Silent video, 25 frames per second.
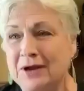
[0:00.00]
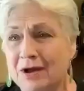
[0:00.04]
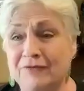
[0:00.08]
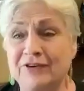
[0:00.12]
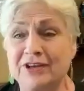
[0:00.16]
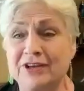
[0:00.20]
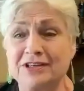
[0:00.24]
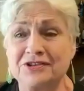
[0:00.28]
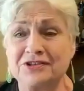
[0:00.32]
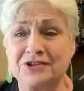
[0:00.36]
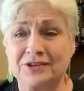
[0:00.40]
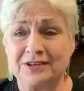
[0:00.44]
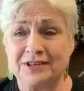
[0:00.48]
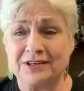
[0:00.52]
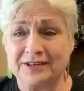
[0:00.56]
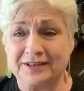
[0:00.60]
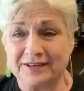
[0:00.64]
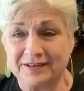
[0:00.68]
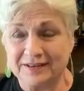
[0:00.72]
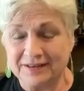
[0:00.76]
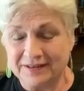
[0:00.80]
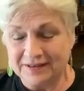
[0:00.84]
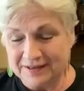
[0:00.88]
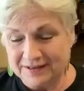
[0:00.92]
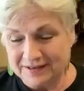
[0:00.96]

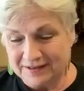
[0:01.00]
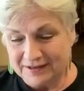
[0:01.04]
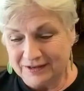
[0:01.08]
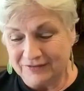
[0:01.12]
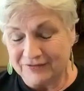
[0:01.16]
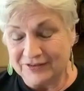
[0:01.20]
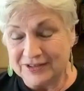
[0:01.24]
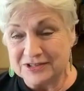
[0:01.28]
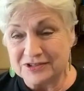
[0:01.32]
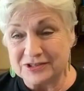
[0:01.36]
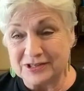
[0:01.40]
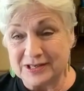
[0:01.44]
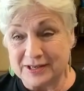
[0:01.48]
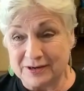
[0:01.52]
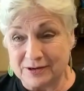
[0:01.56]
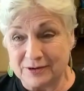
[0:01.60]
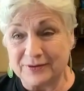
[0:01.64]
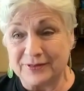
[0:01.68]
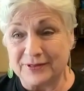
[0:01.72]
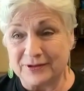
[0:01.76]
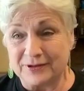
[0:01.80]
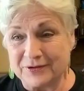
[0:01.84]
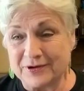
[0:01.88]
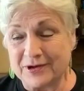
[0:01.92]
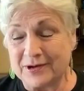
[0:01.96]
eventually, eventually,
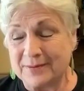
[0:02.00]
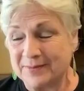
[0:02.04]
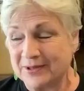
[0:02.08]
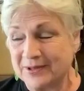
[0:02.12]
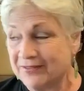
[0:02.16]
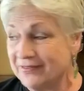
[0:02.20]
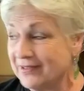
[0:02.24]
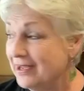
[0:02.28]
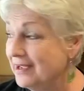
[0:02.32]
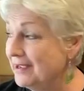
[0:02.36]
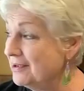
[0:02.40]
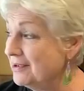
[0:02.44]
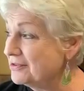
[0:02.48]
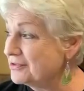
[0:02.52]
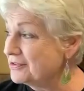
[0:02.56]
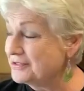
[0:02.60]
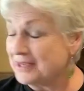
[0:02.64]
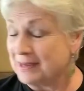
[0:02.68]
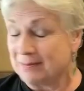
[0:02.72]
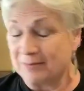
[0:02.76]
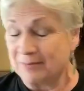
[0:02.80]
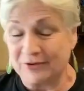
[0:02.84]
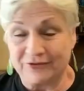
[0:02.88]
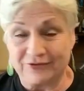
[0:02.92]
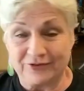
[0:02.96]
or they'll come in the house,
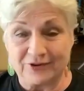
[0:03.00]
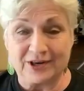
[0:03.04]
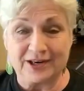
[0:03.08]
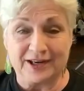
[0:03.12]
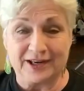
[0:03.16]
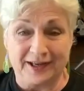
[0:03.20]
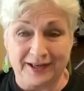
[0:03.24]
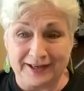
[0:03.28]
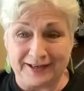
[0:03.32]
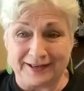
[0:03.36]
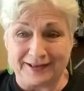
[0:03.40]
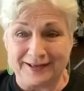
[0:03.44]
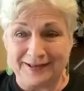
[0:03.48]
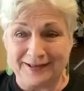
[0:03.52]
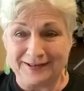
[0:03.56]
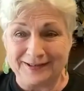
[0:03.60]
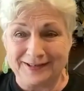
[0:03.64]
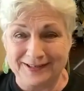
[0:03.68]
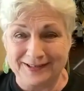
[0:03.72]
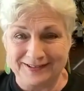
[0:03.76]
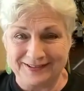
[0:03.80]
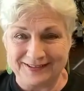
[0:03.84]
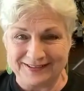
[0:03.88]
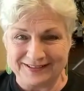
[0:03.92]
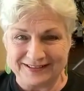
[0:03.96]
I'm
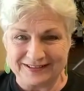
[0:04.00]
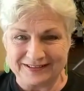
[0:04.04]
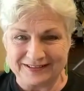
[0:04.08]
afraid.